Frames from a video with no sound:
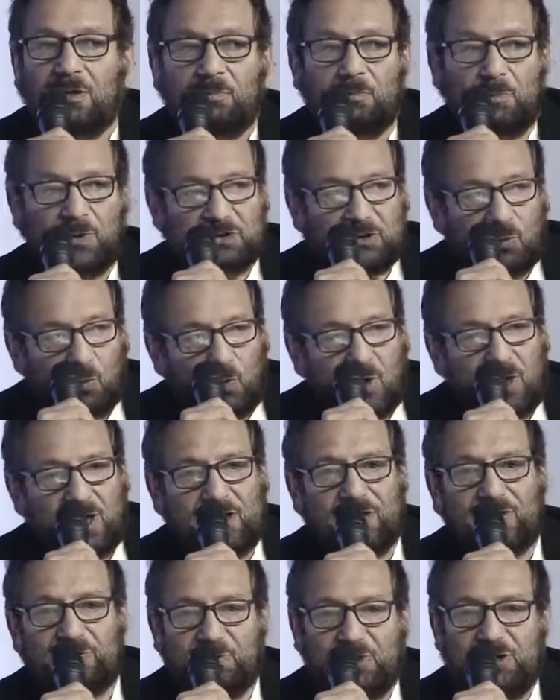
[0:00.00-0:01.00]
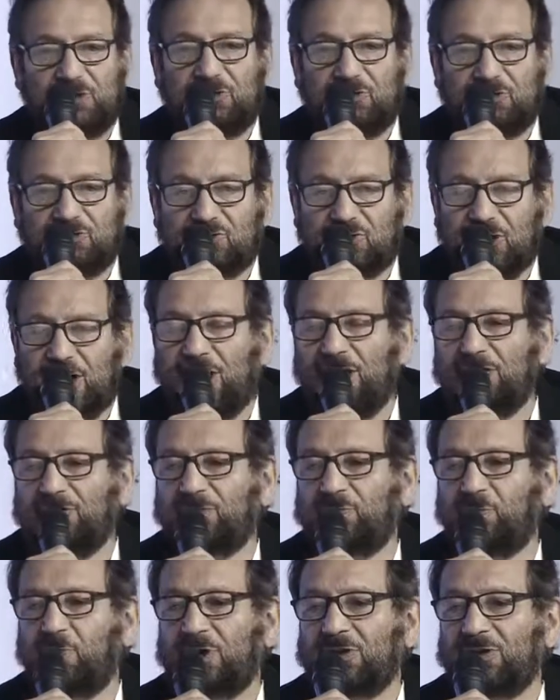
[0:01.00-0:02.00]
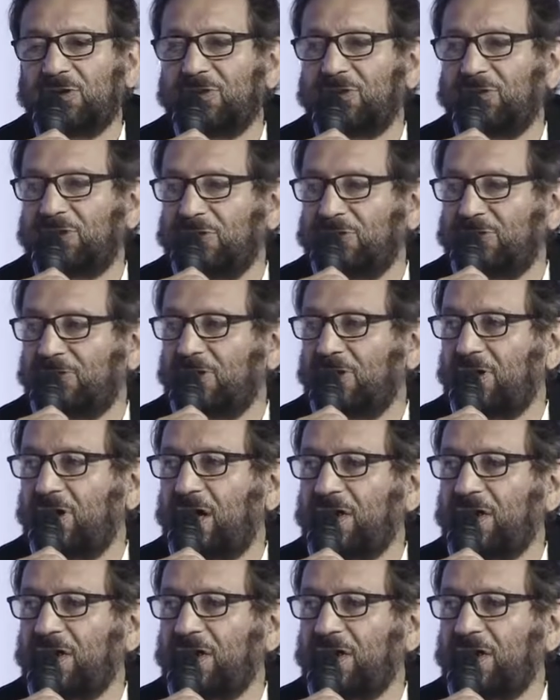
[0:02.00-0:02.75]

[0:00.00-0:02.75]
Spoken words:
But the world has been changed by the digital